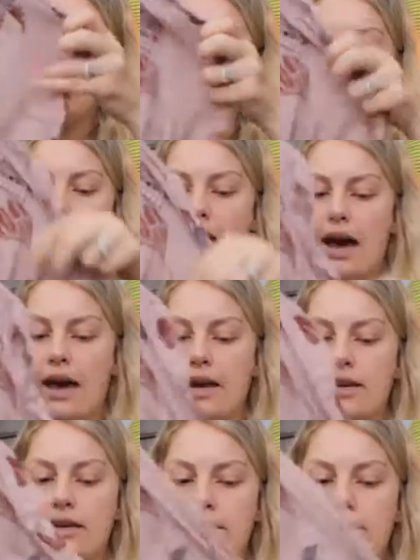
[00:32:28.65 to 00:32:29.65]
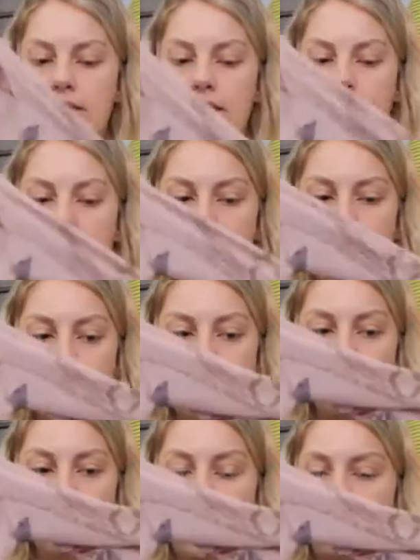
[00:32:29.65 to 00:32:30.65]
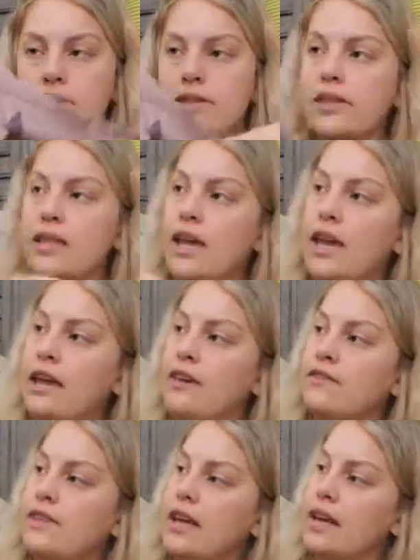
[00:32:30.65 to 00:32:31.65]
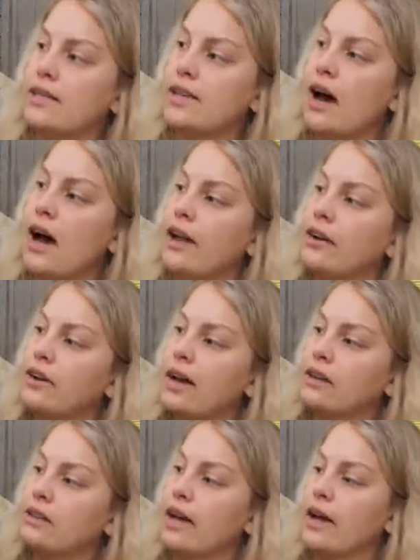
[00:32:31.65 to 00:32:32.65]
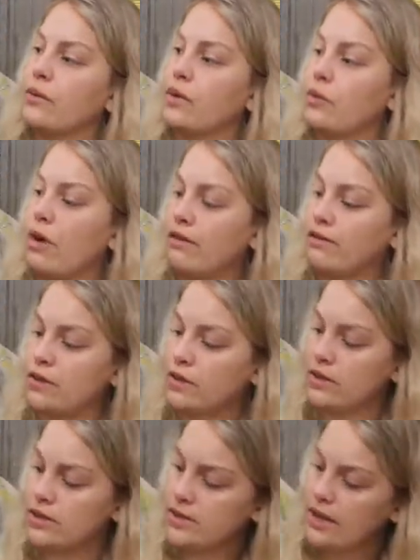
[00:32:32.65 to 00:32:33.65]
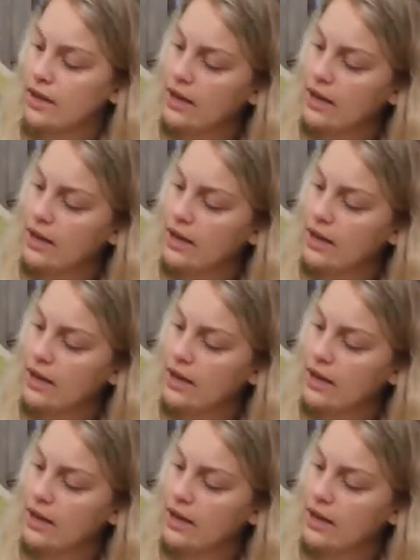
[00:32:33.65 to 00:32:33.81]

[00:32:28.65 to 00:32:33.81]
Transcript: that has these bell sleeves and it's a higher neckline with ruffles.